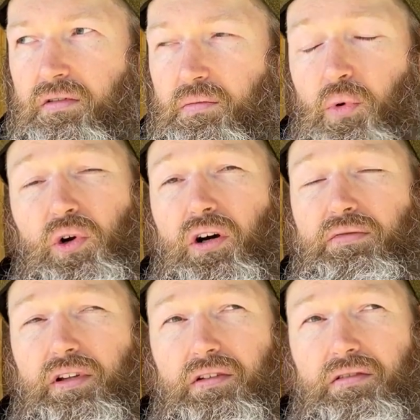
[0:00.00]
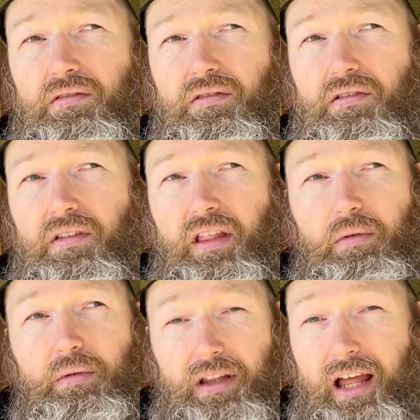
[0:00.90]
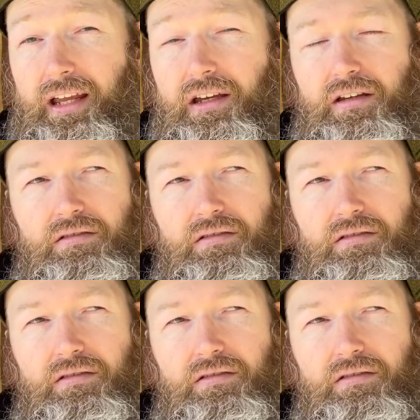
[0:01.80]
more often than we would like,